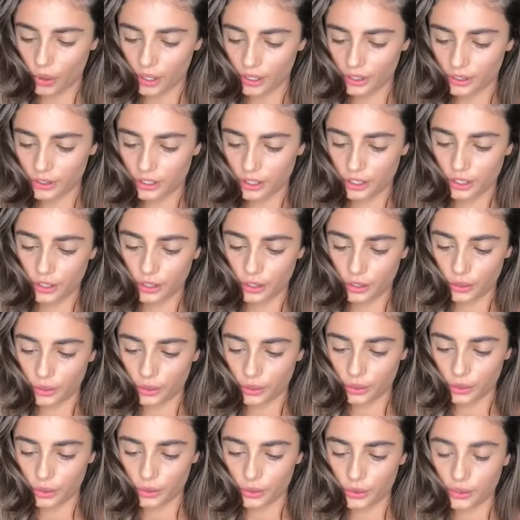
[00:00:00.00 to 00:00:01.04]
I'm going to
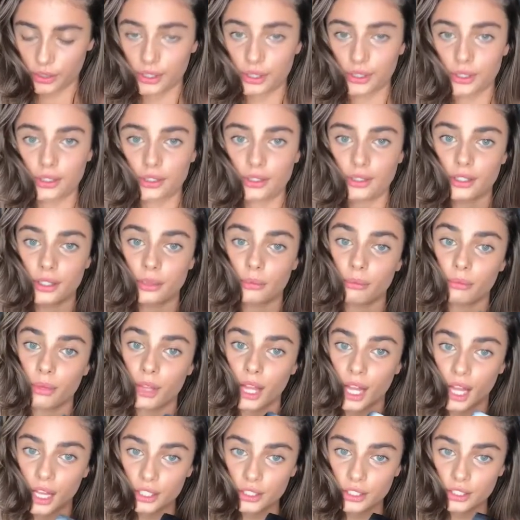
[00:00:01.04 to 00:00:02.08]
use some
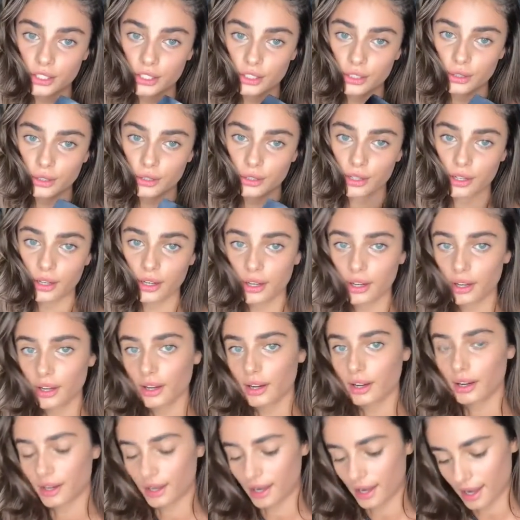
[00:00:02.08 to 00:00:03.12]
blush.
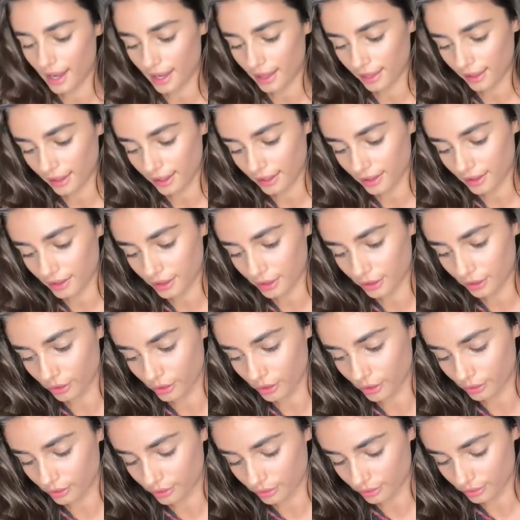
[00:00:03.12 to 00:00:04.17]
I like a
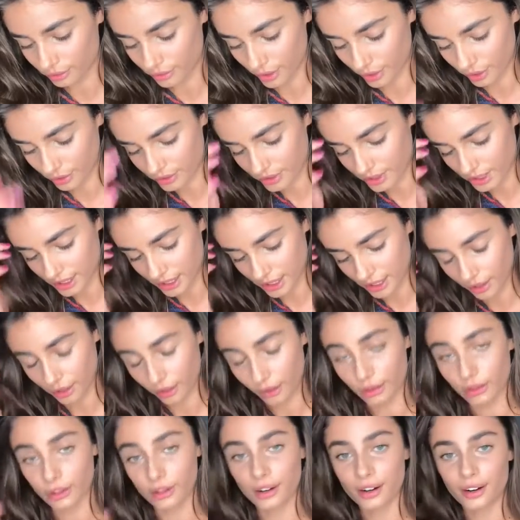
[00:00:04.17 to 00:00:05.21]
little rosy
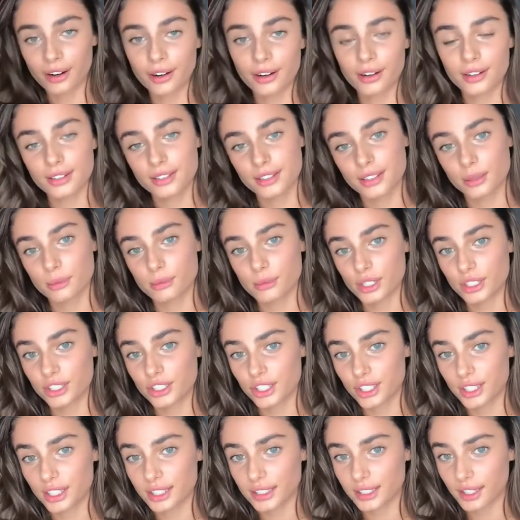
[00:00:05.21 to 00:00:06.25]
color to my
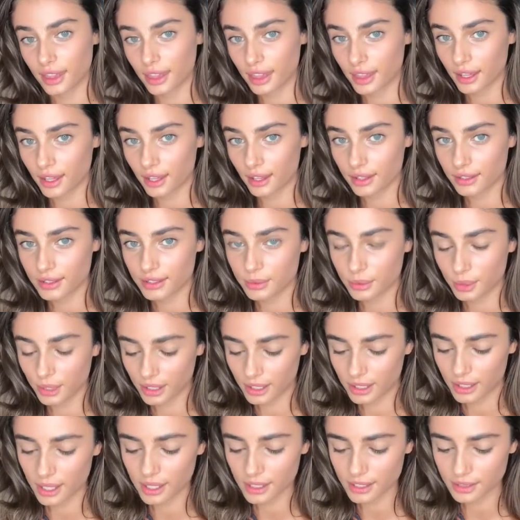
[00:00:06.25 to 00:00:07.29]
cheeks. I think it's
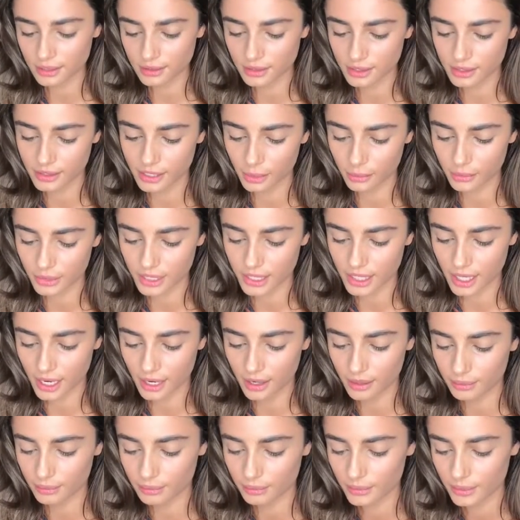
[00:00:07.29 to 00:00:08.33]
really nice in the
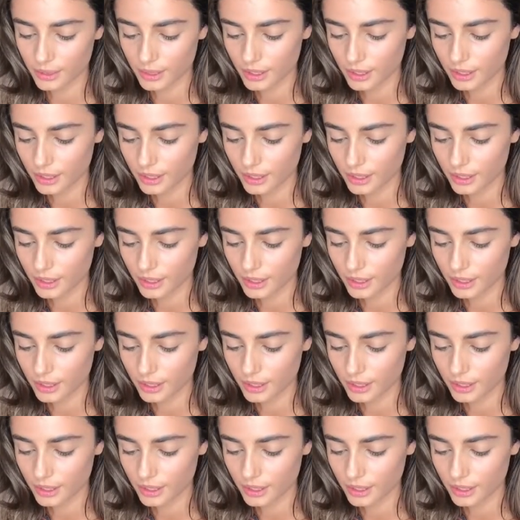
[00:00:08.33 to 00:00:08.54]
summertime.